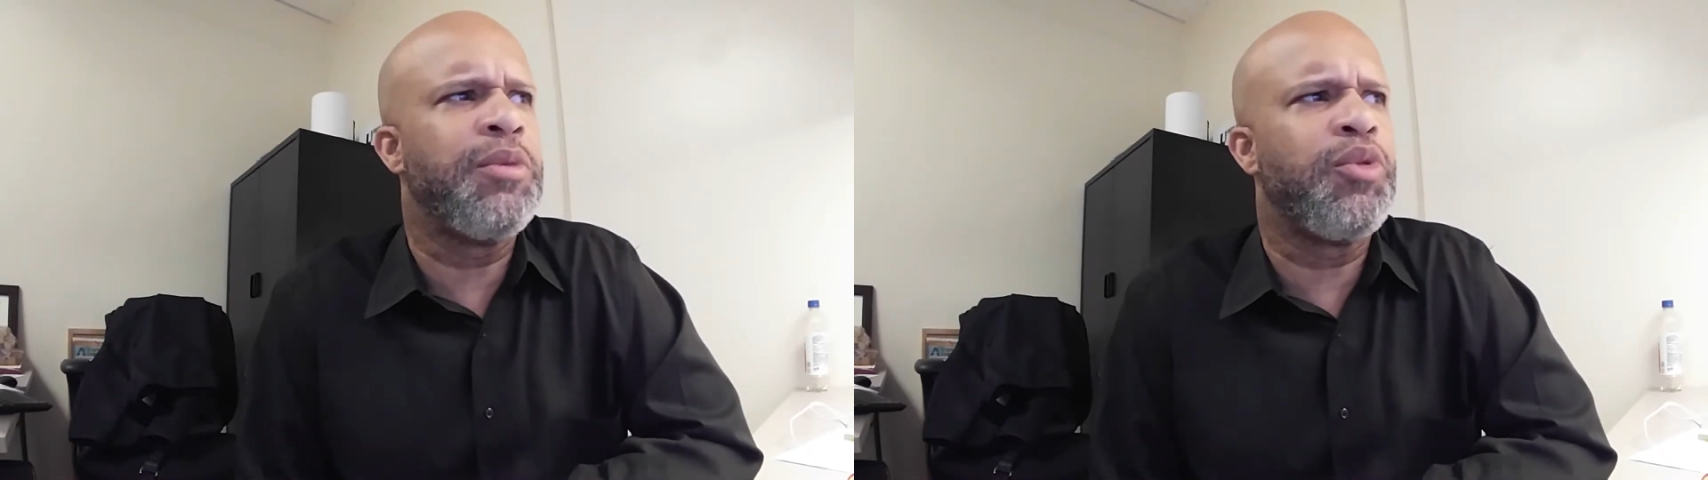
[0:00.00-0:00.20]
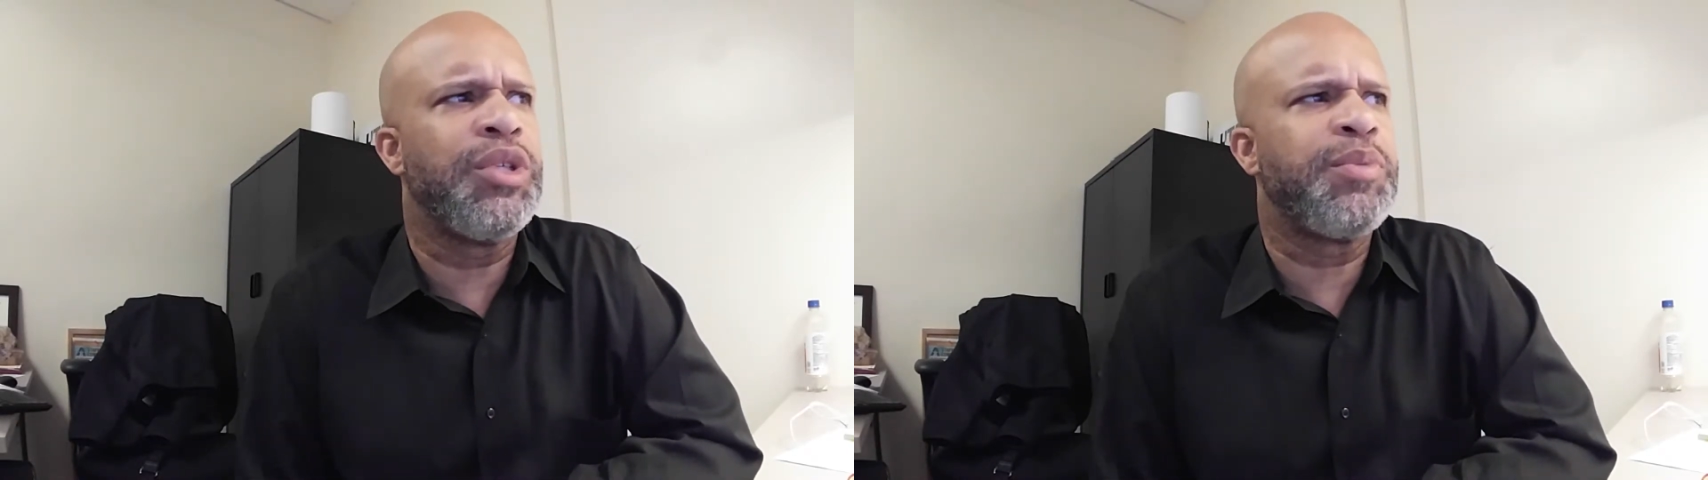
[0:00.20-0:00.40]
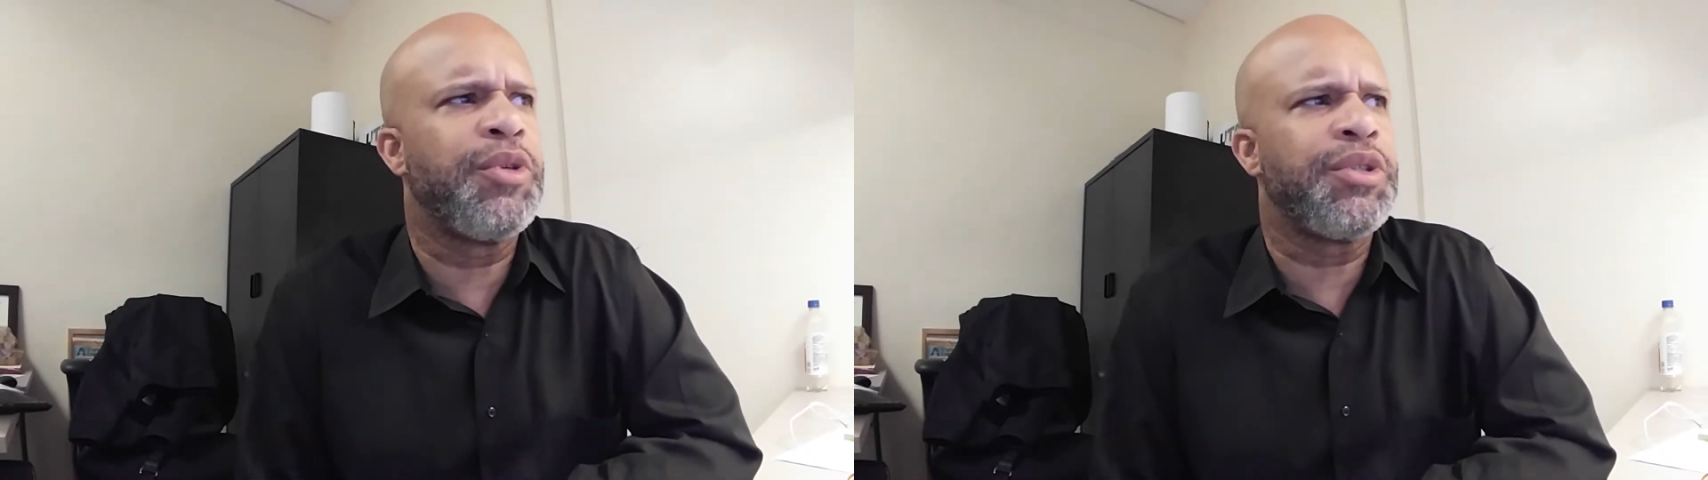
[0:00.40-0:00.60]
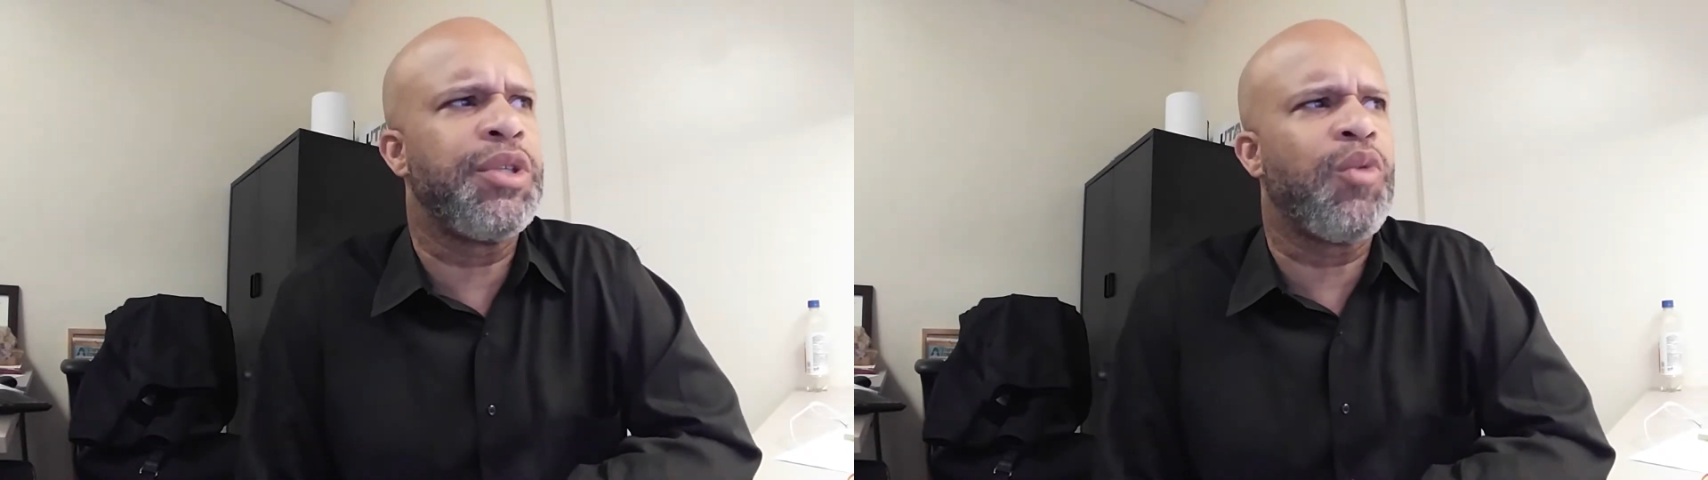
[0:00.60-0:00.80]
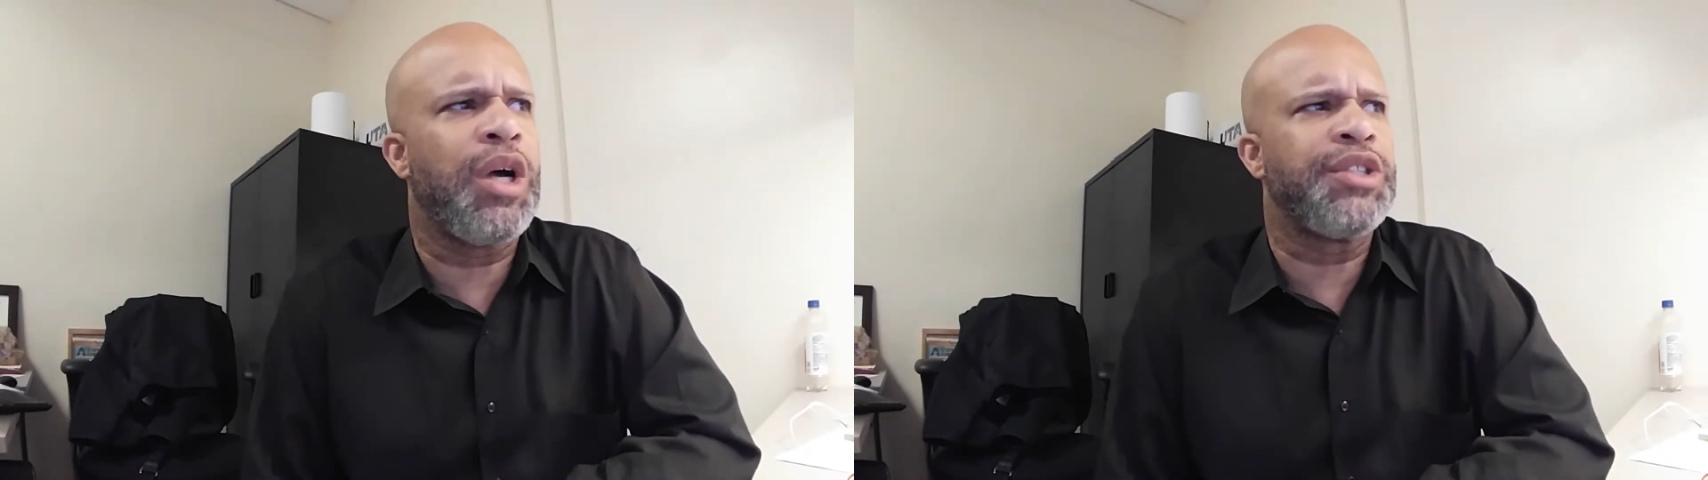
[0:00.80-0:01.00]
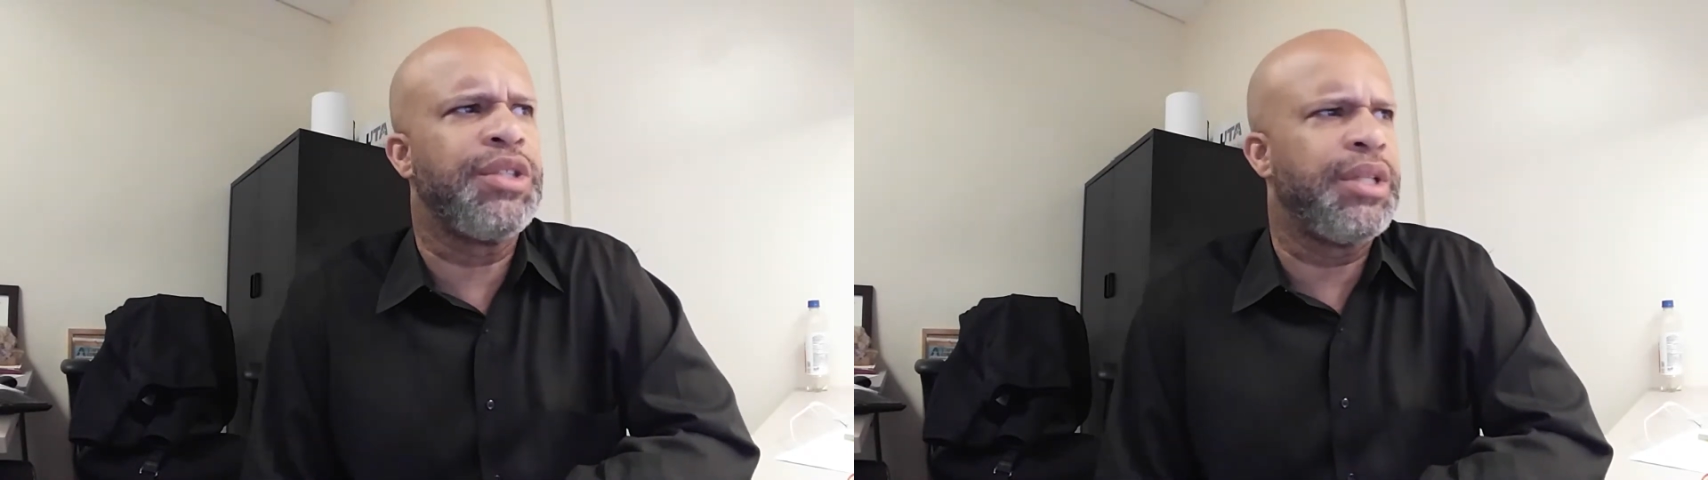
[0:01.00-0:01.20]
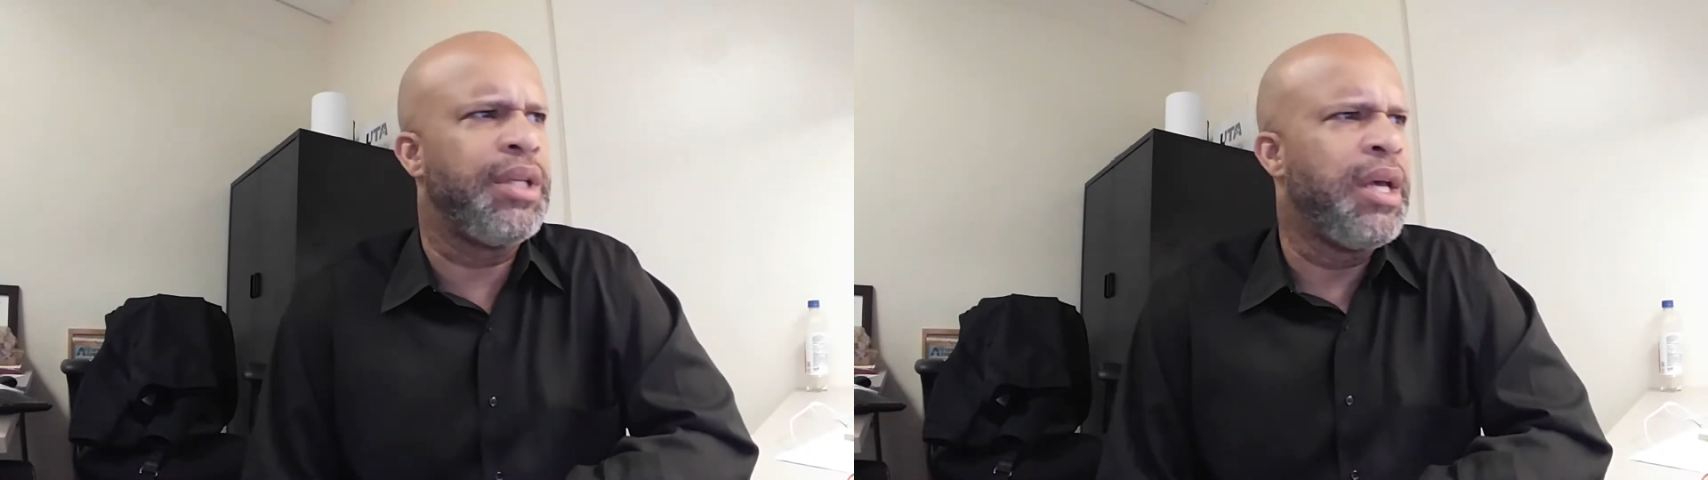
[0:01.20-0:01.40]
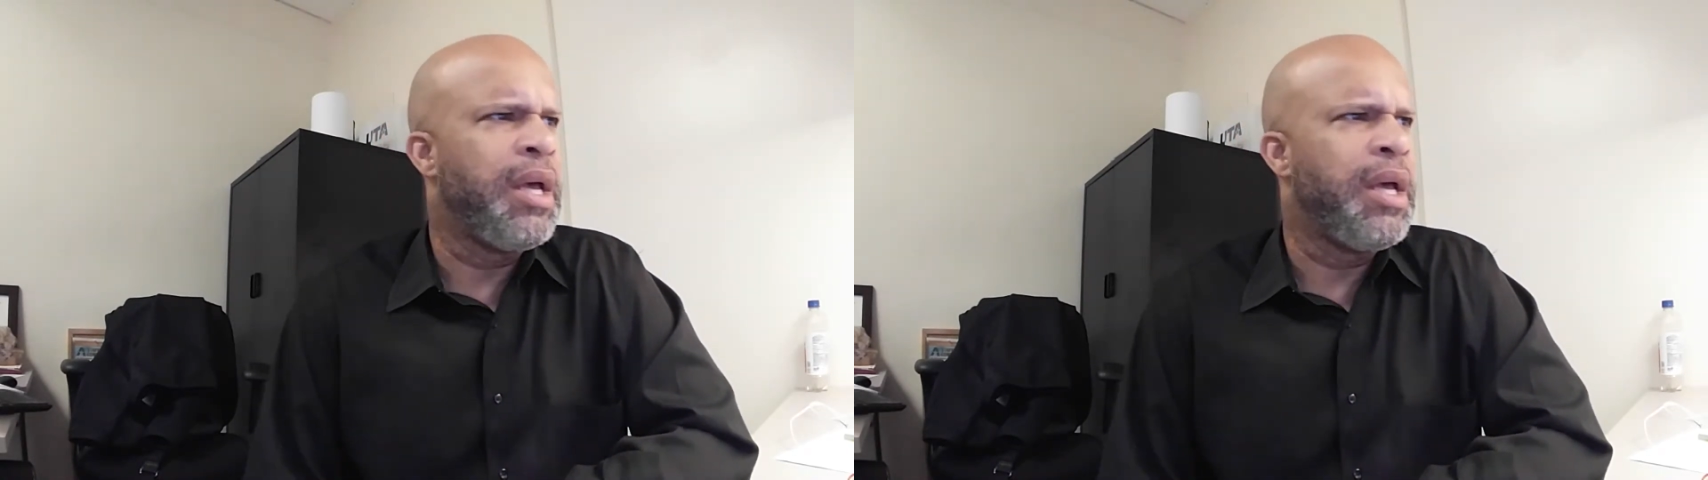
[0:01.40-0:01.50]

Du Bois, Booker T. Washington,